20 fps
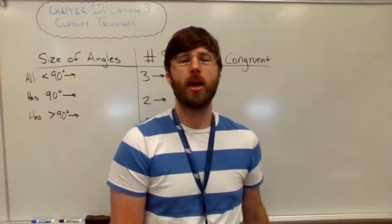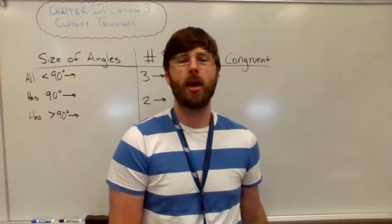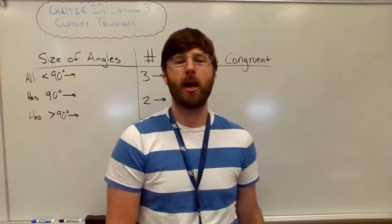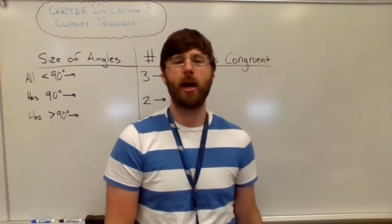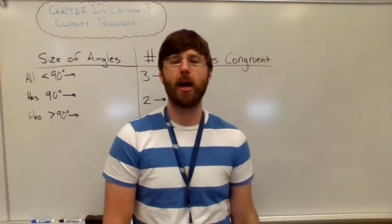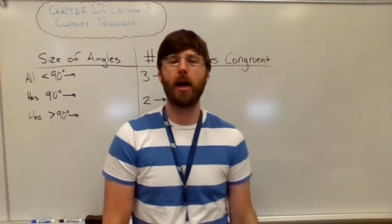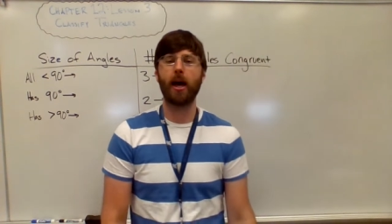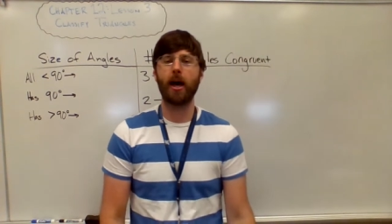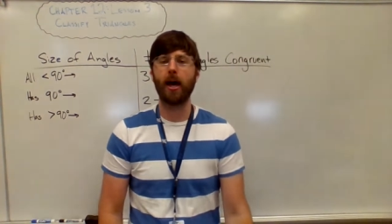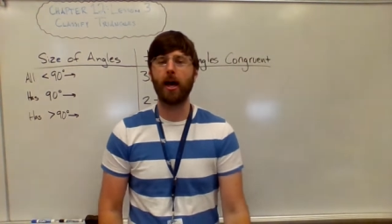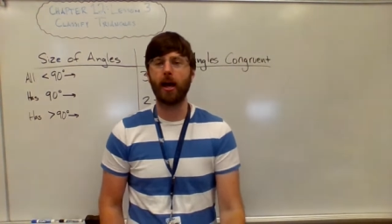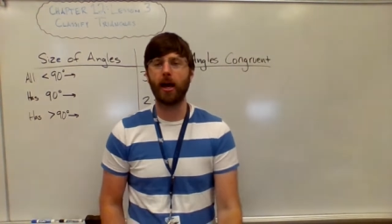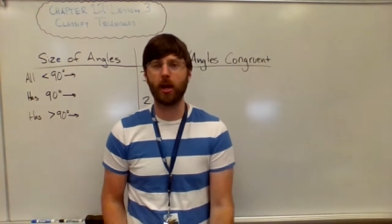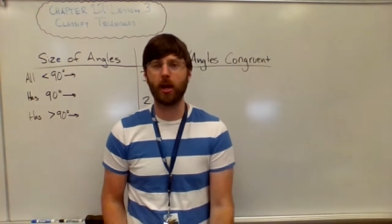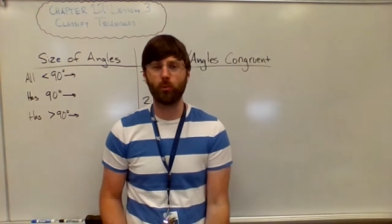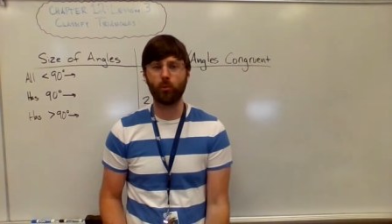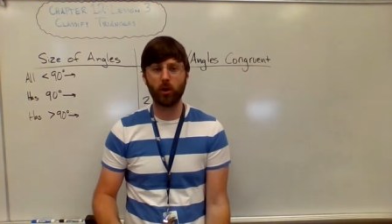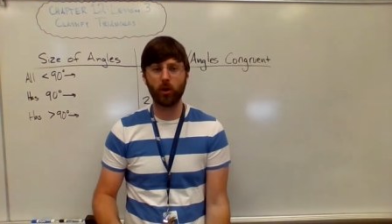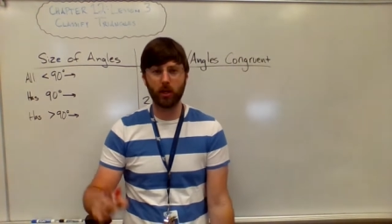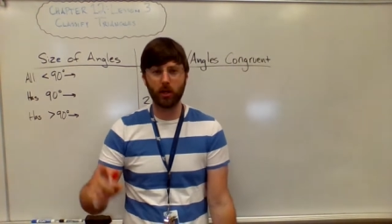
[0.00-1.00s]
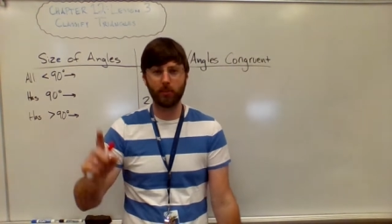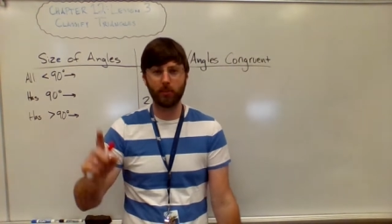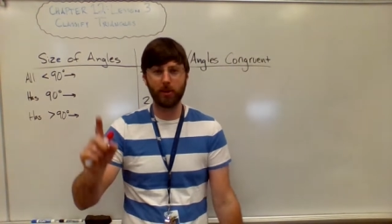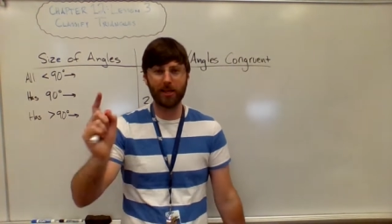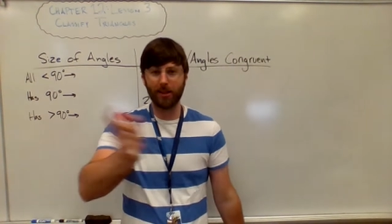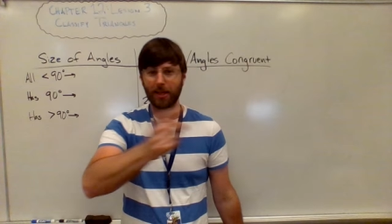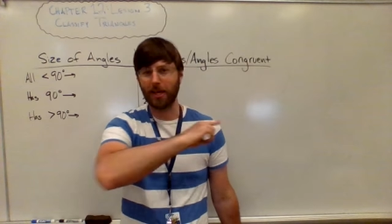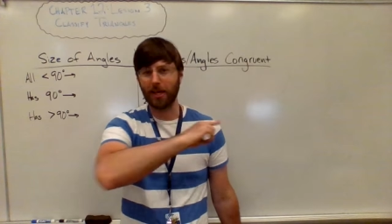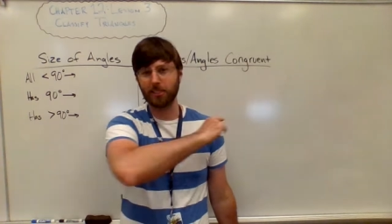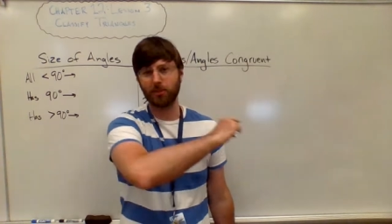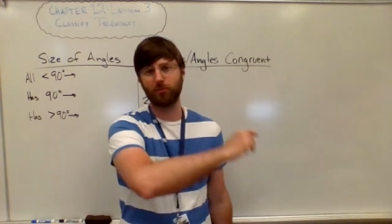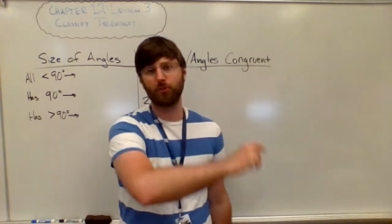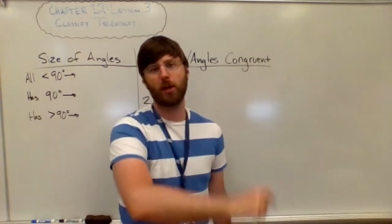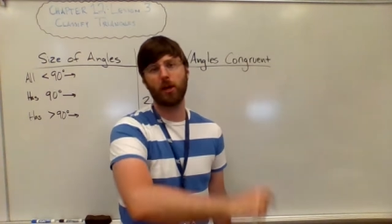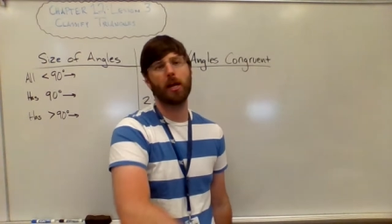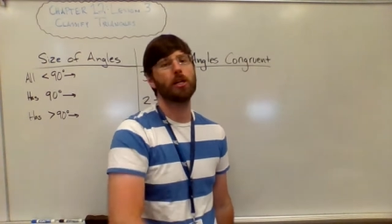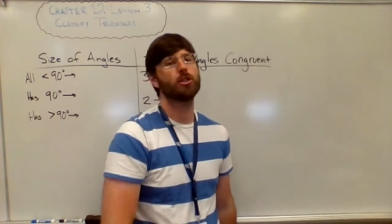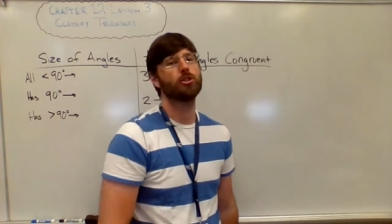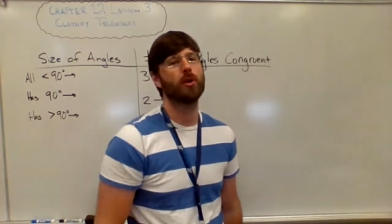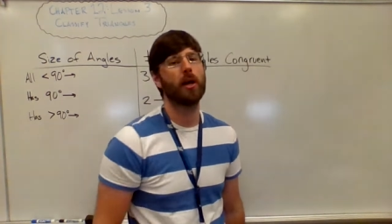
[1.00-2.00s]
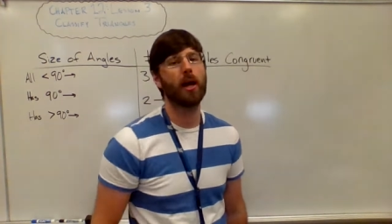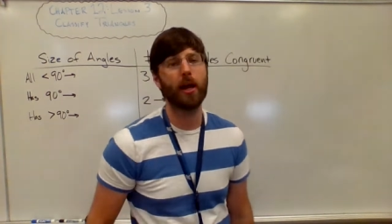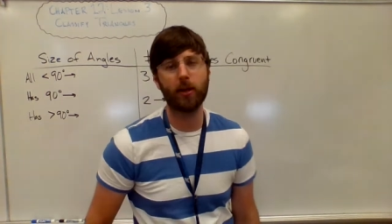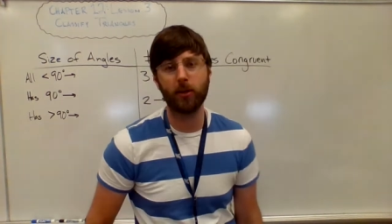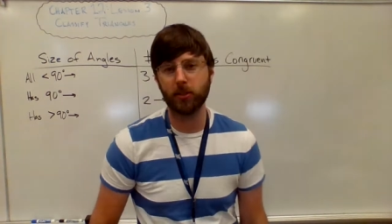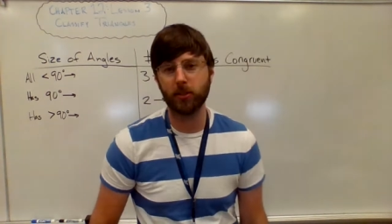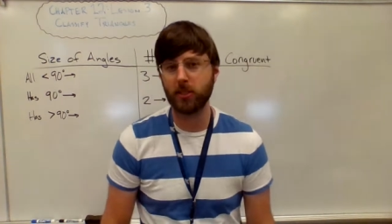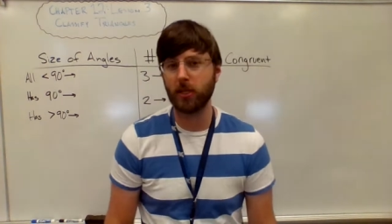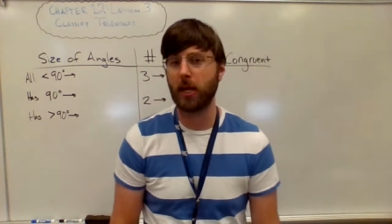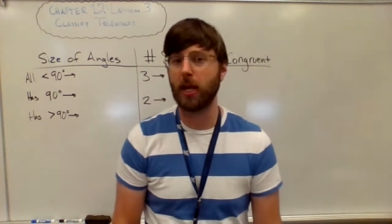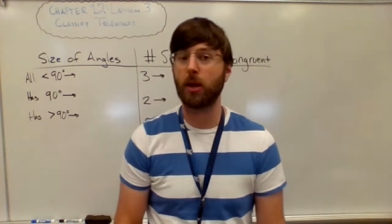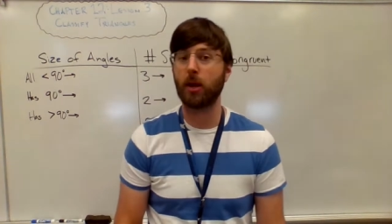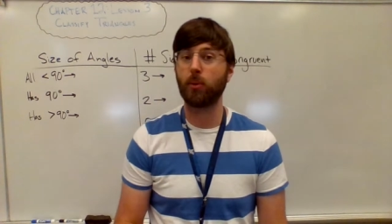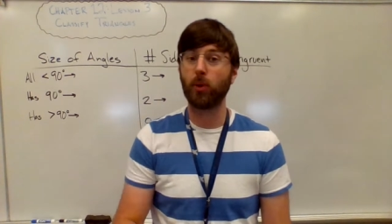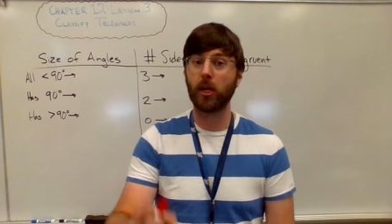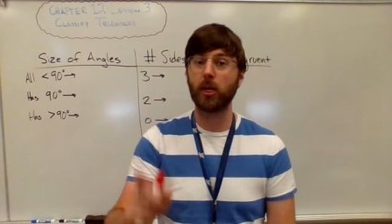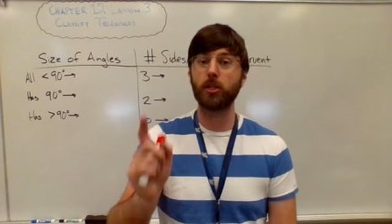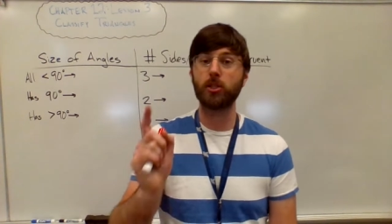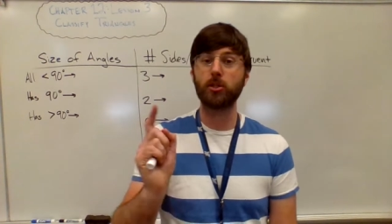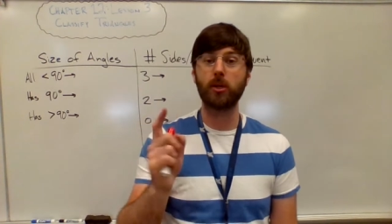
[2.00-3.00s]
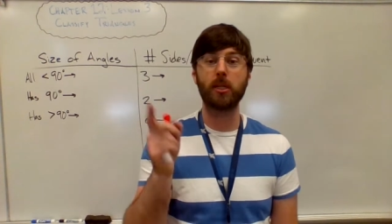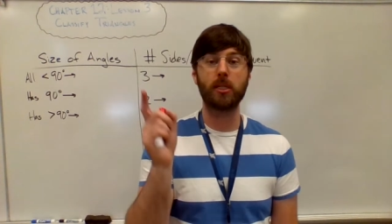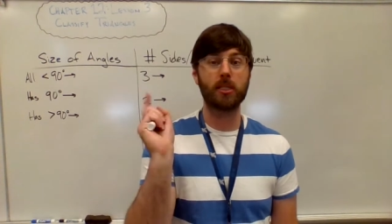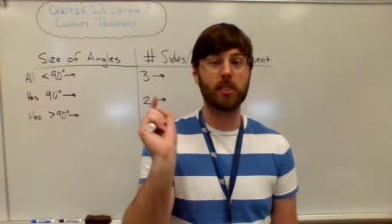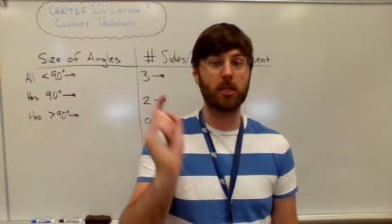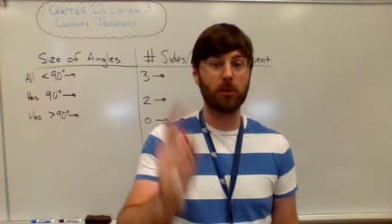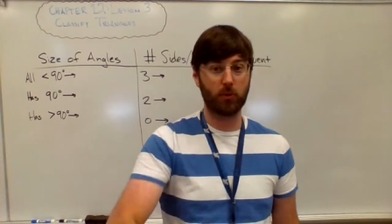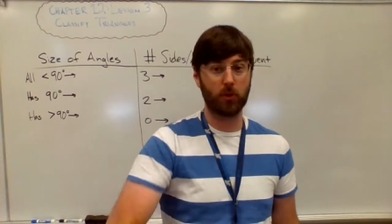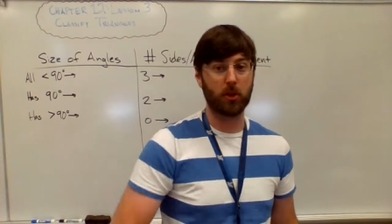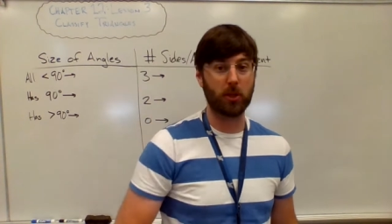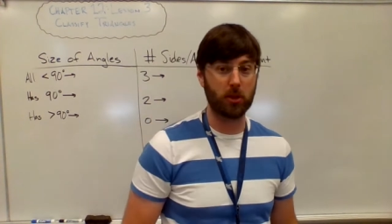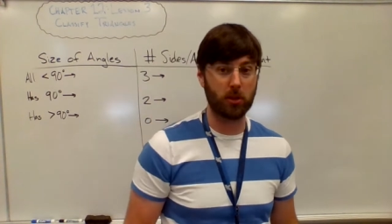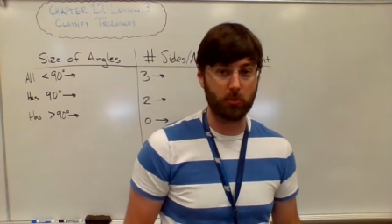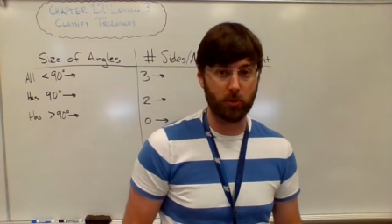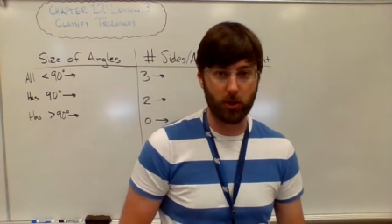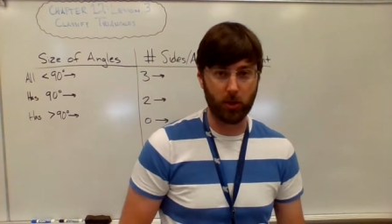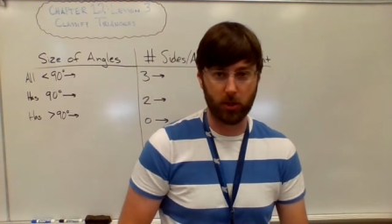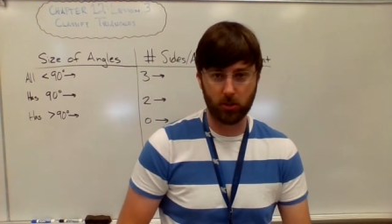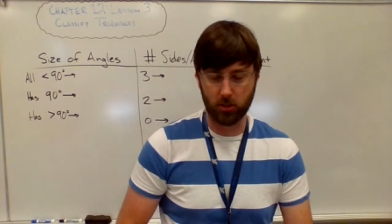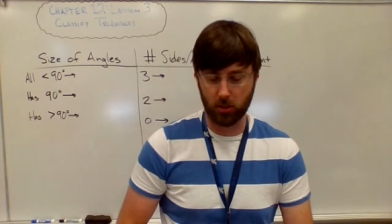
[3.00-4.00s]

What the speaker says: And we're going to be classifying triangles today, and we're going to do it different than the book.